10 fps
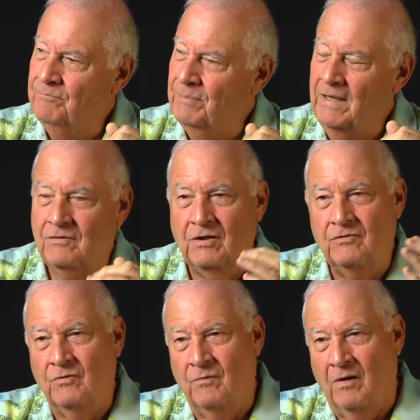pay
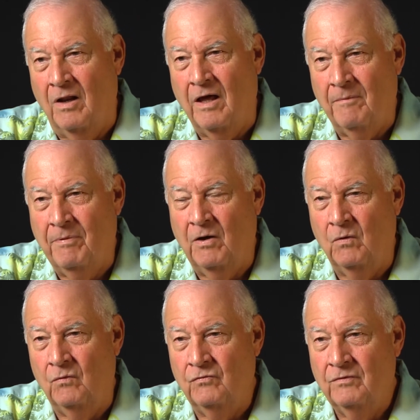attention to a lot of
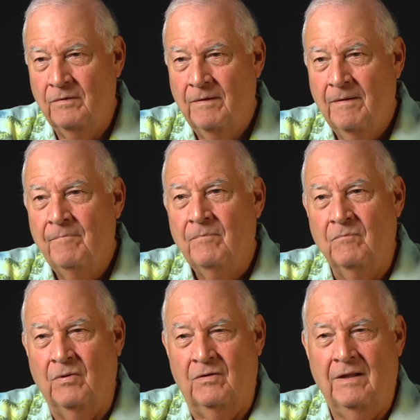polls,
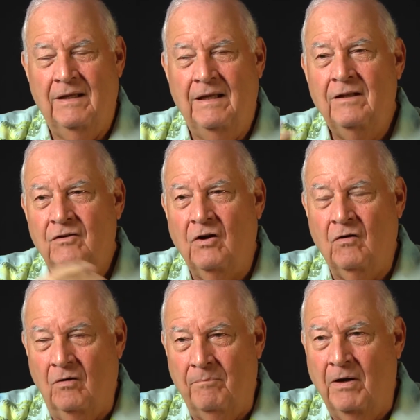but
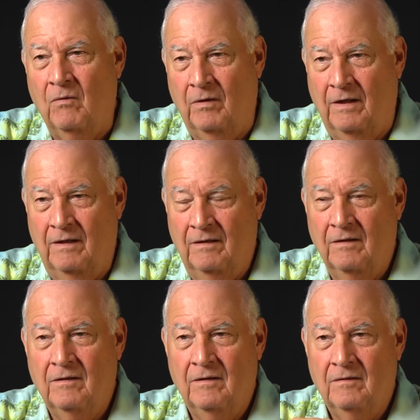internal polling,
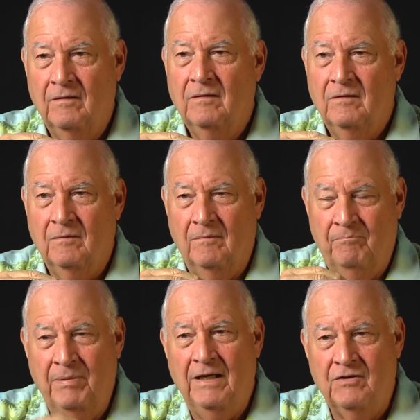
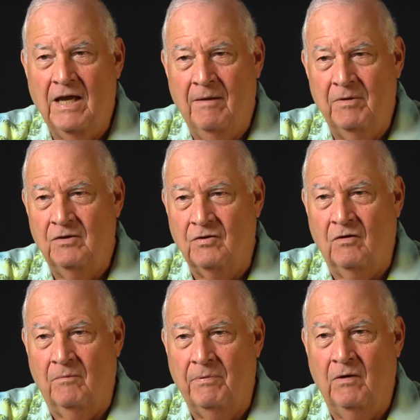big time
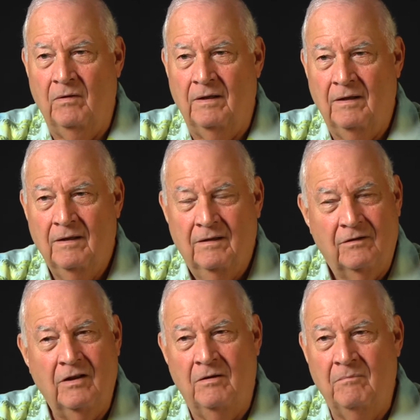internal polling
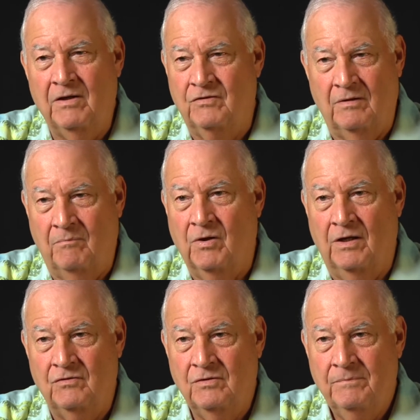doesn't miss it
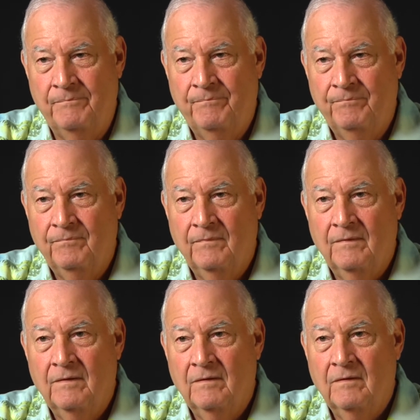much. Mm-hmm.
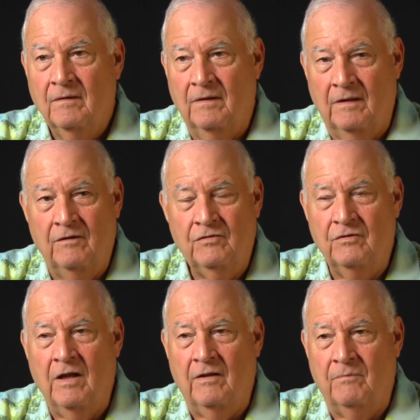And this is
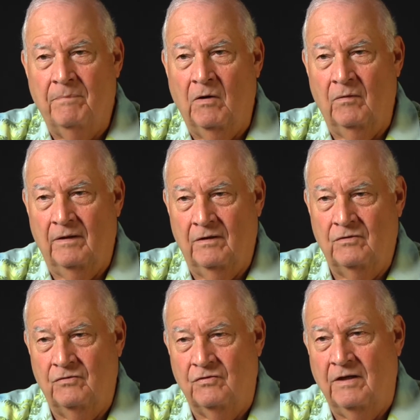not the polling
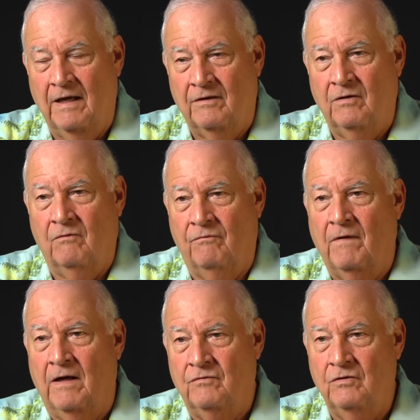that you see out there on
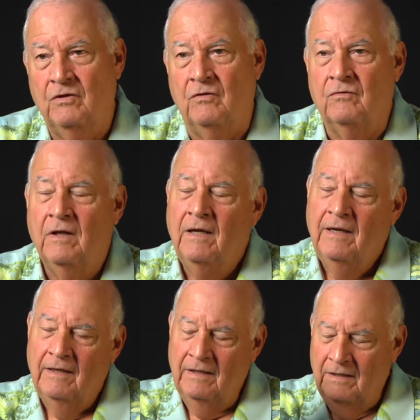Fox News
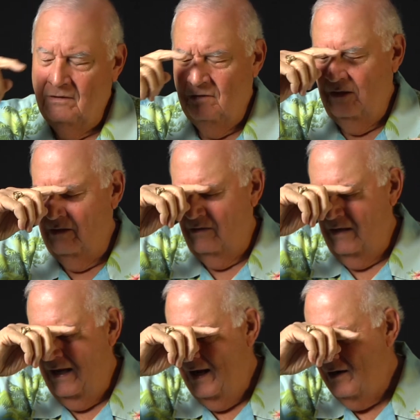and it, it
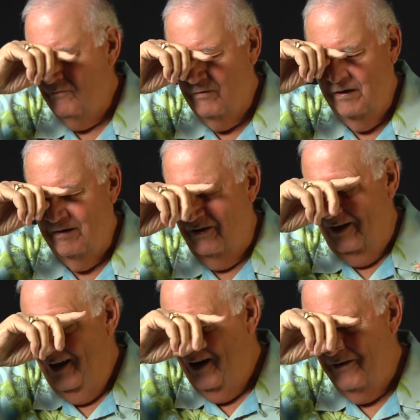aggravated,
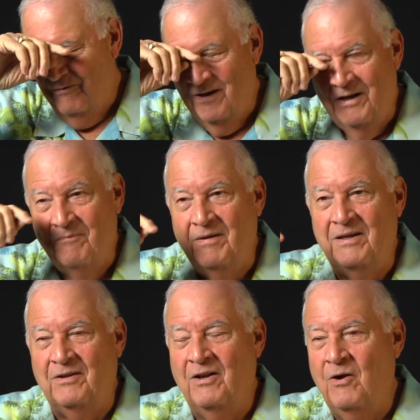aggravated
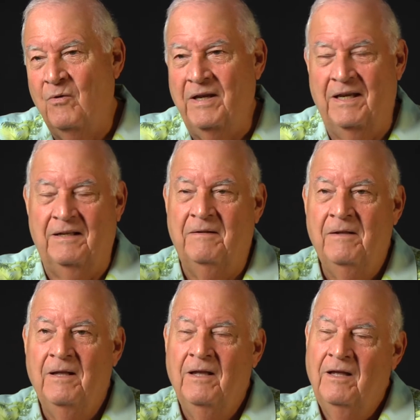me no end.
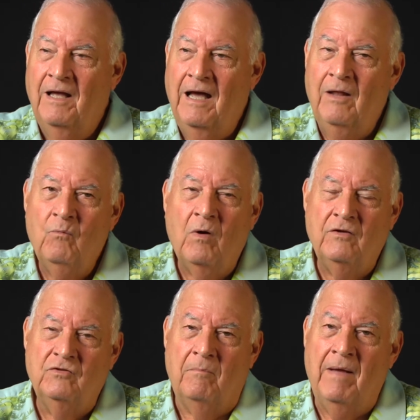I'd
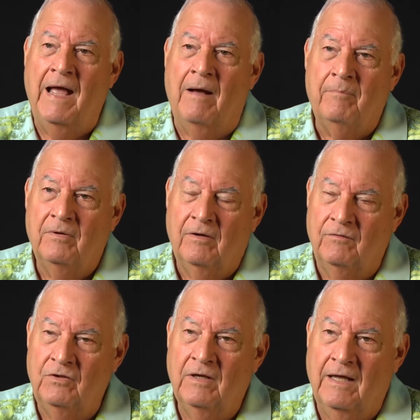watch a map of
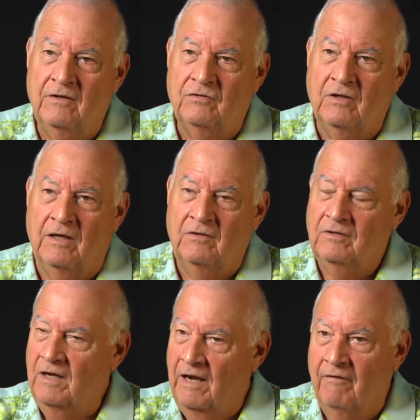the United States
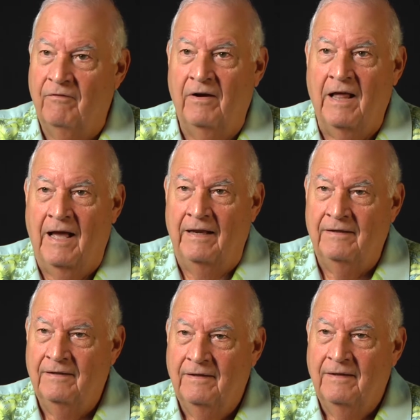every night,
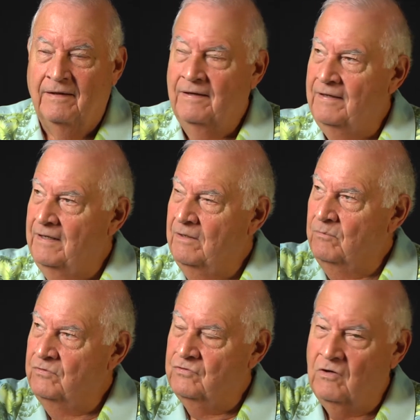and it
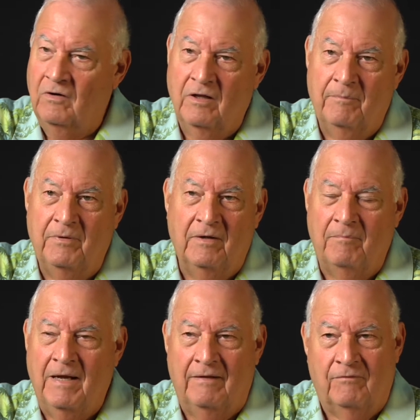would start up here
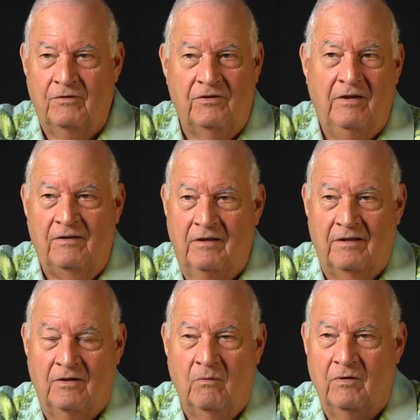about Virginia
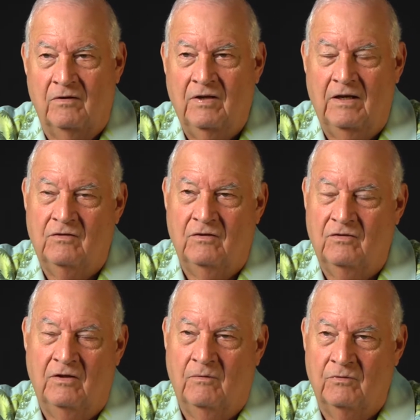and go to Texas,
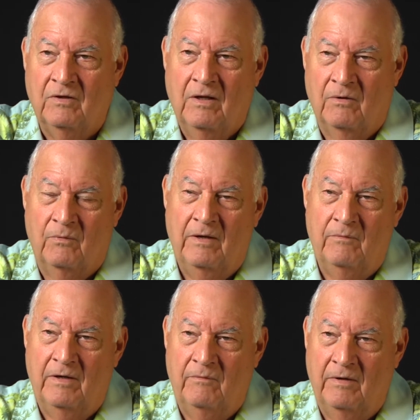and it was red,
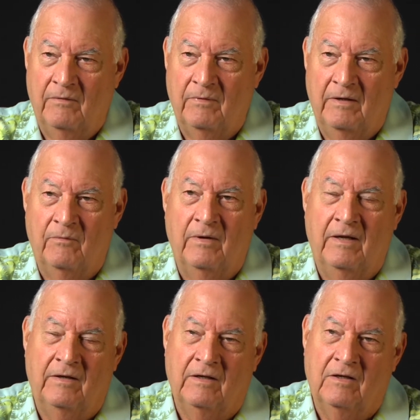red, red, red, red,
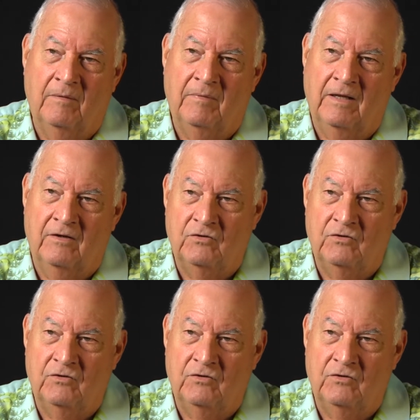and it'd come down to